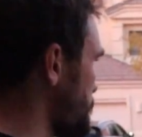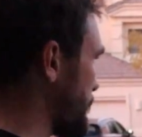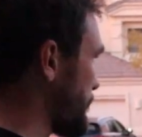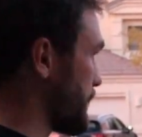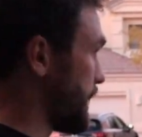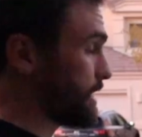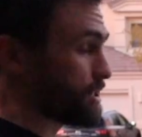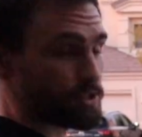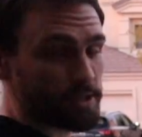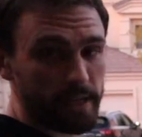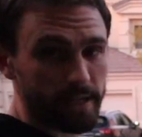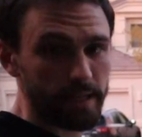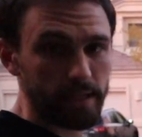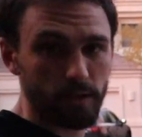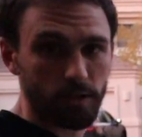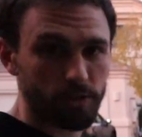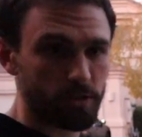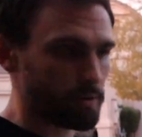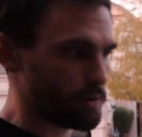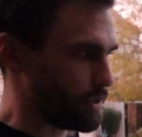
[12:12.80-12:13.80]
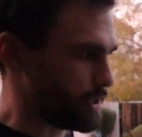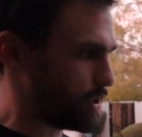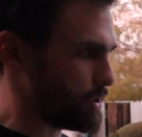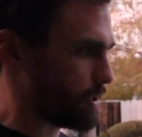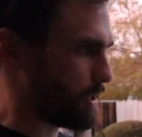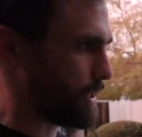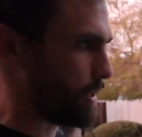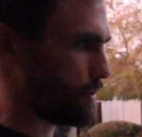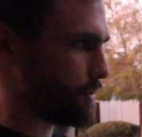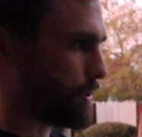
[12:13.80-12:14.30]
I just think it looks really
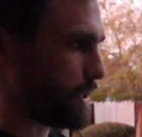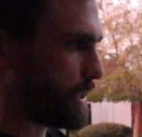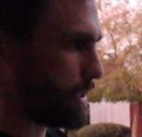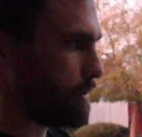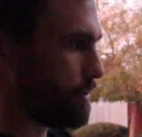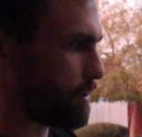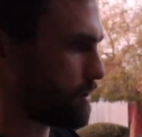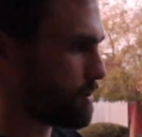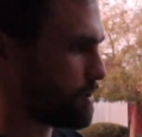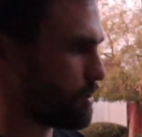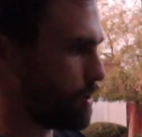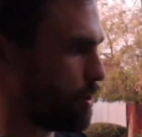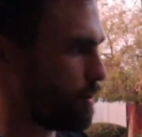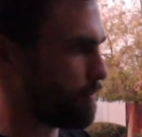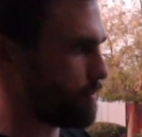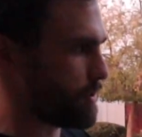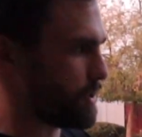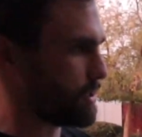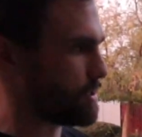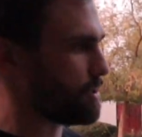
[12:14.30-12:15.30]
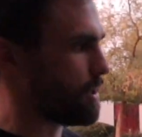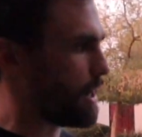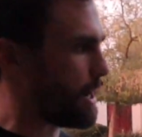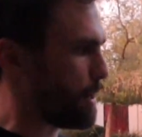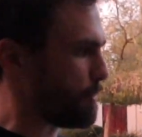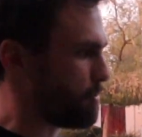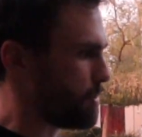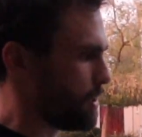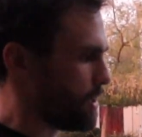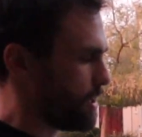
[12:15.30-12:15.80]
good. I don't think it looks over the
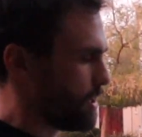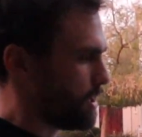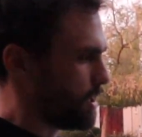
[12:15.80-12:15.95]
top.